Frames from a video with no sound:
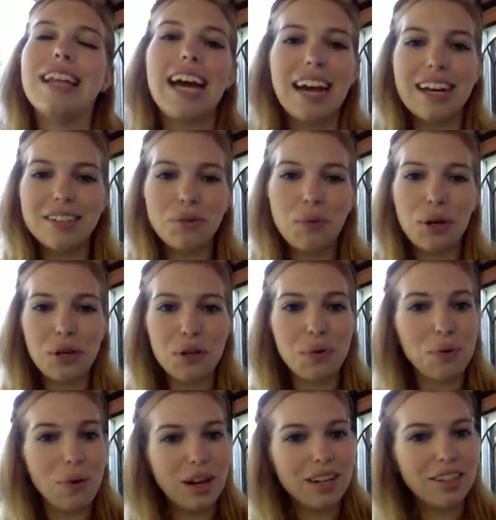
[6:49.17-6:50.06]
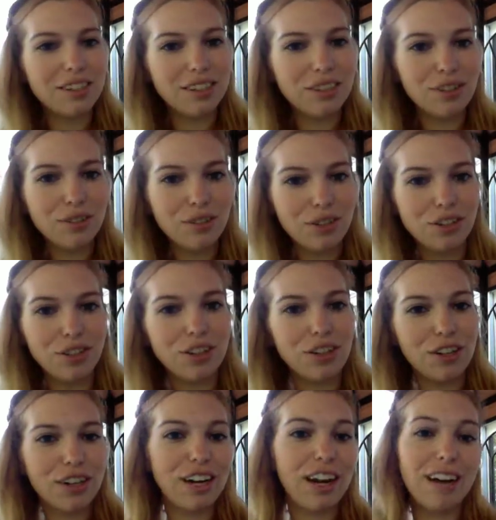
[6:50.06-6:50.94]
it's what you want to do.
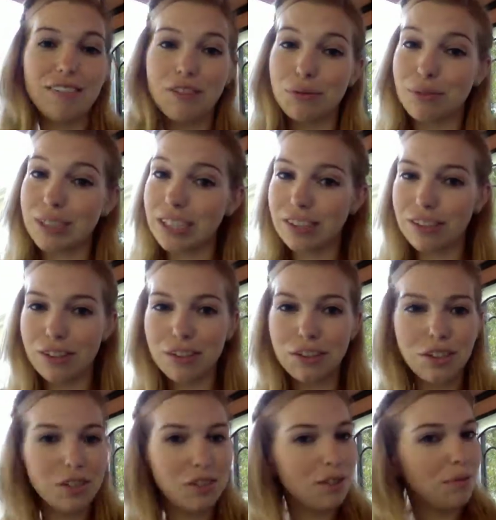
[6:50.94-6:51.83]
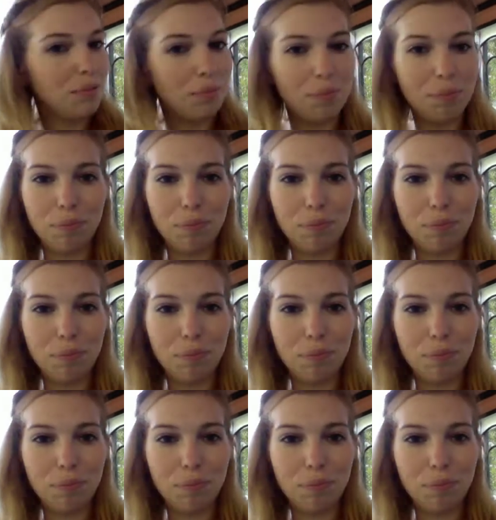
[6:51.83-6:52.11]
You're going to have to research